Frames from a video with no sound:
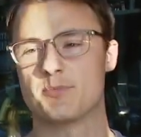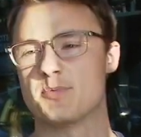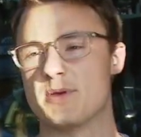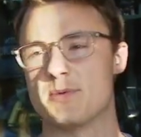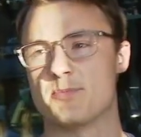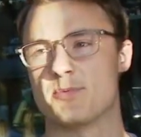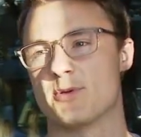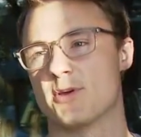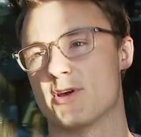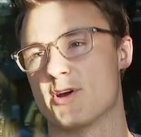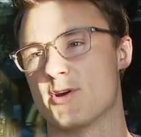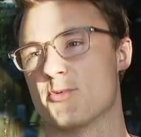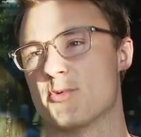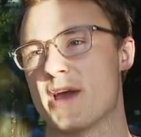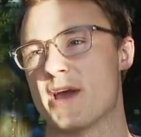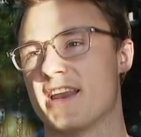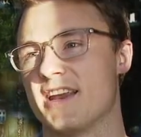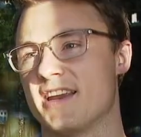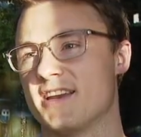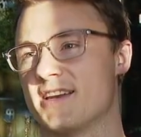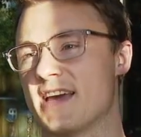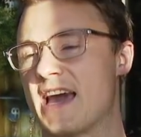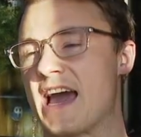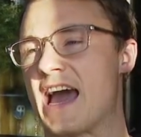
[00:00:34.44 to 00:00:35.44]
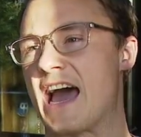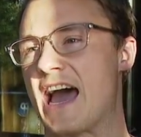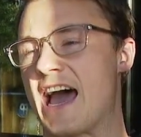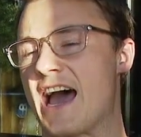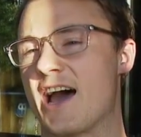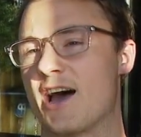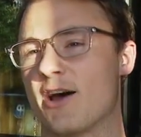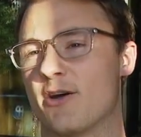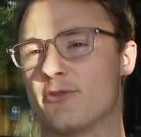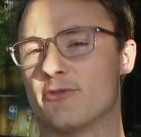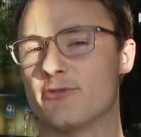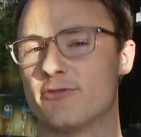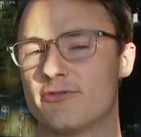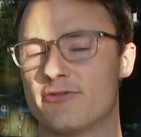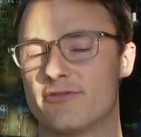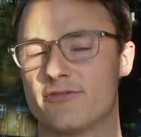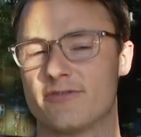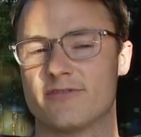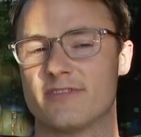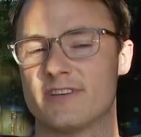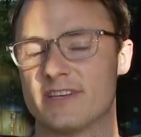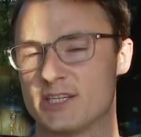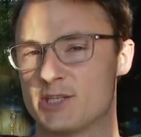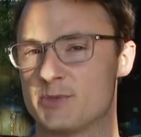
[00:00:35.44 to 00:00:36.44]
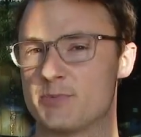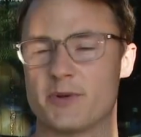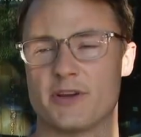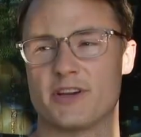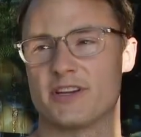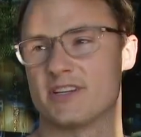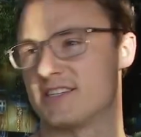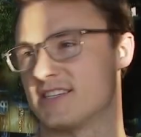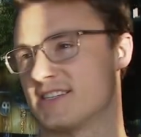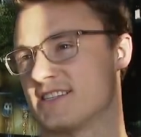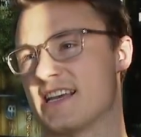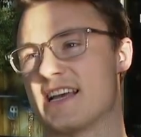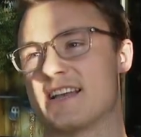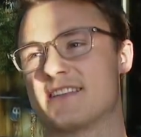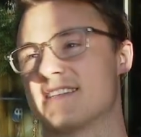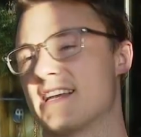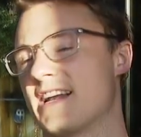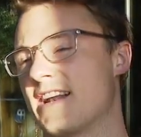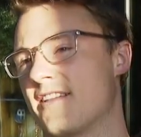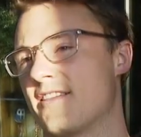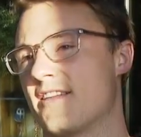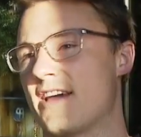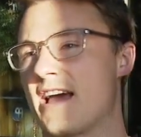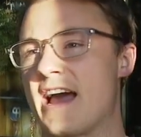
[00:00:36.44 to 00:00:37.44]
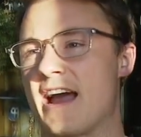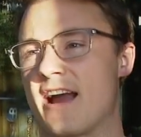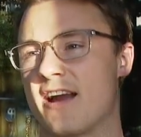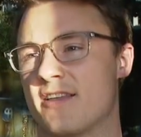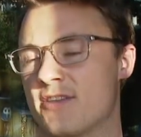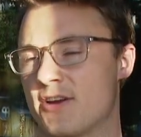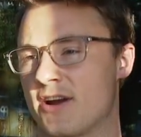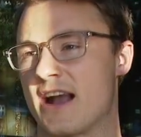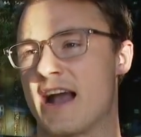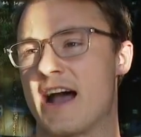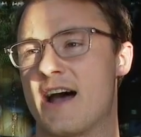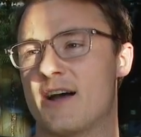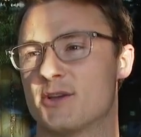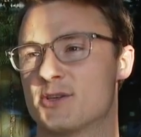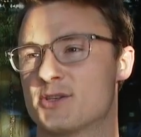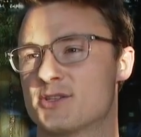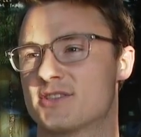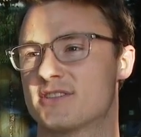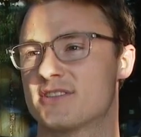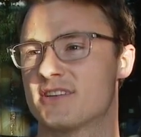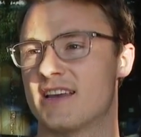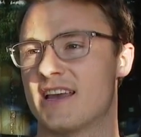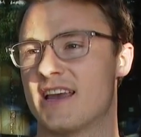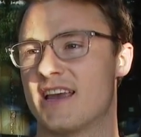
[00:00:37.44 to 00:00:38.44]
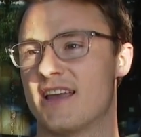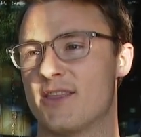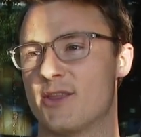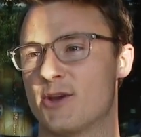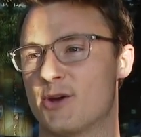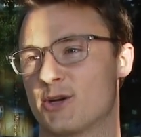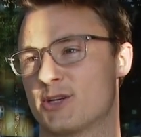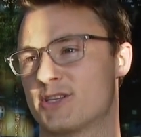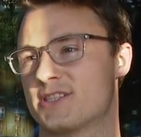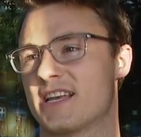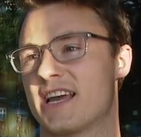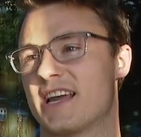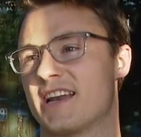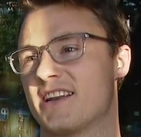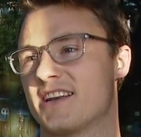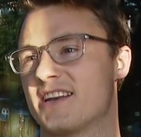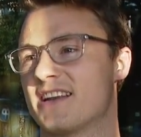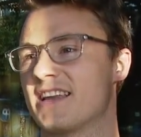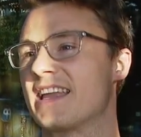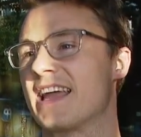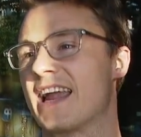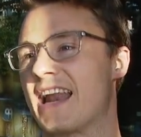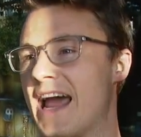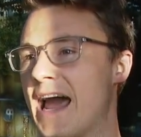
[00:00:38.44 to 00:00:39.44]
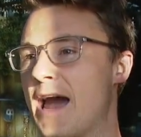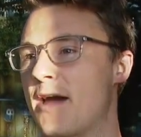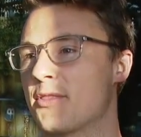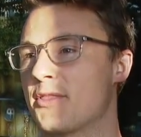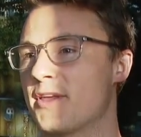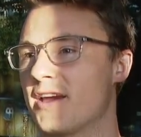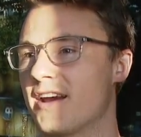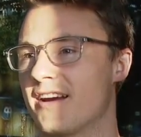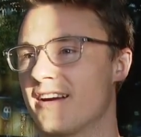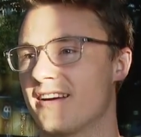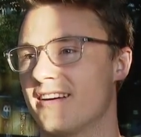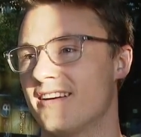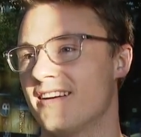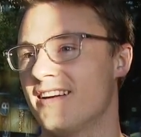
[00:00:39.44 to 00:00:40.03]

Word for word: people are ready to have experiences outside of their house, and they're excited to get out there.